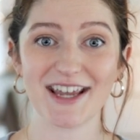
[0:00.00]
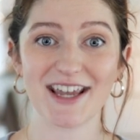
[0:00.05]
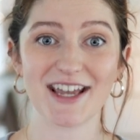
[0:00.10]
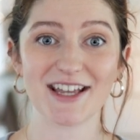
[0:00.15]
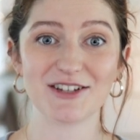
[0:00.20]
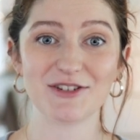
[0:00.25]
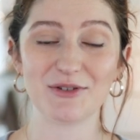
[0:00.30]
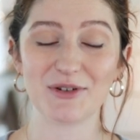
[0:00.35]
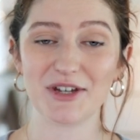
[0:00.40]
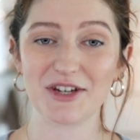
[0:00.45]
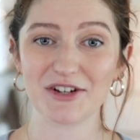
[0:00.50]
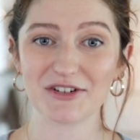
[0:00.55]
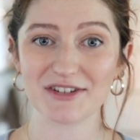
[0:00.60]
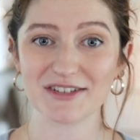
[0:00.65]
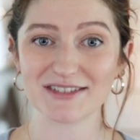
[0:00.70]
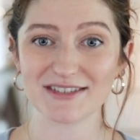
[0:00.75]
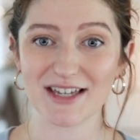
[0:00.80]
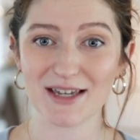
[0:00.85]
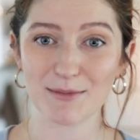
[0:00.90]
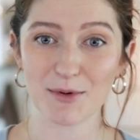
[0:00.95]
and you hear
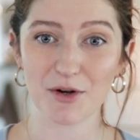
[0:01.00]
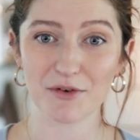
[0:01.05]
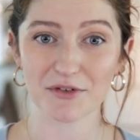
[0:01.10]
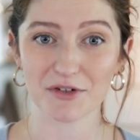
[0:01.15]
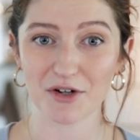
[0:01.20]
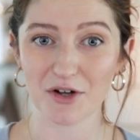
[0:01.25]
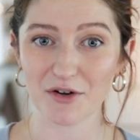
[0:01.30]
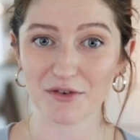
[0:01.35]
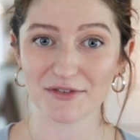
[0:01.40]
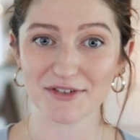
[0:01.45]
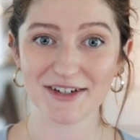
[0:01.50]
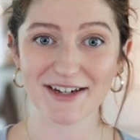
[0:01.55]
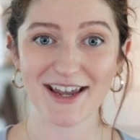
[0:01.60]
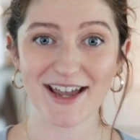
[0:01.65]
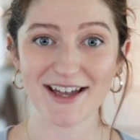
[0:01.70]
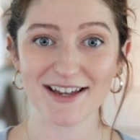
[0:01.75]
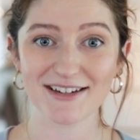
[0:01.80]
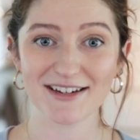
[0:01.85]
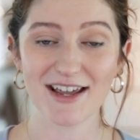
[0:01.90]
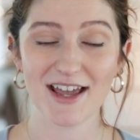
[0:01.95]
this name over and over
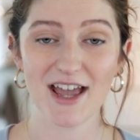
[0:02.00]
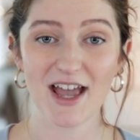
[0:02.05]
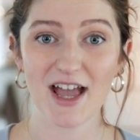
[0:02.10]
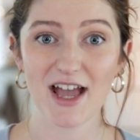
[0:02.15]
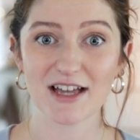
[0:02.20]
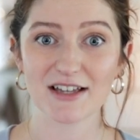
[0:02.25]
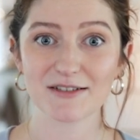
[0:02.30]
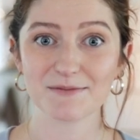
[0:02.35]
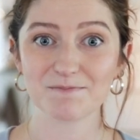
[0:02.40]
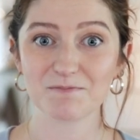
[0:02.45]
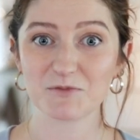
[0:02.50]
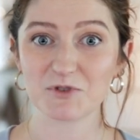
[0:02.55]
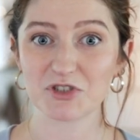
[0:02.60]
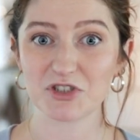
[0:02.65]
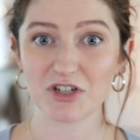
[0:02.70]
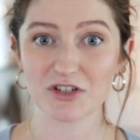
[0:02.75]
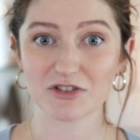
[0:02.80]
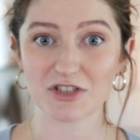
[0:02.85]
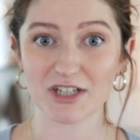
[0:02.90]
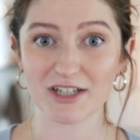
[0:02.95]
again,
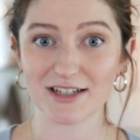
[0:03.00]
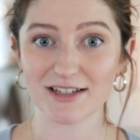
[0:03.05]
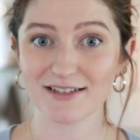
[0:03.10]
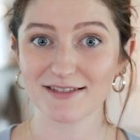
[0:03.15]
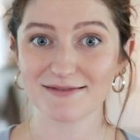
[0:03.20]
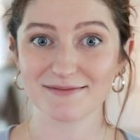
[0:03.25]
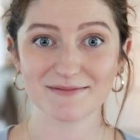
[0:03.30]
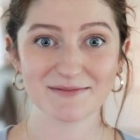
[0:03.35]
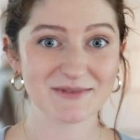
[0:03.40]
search it.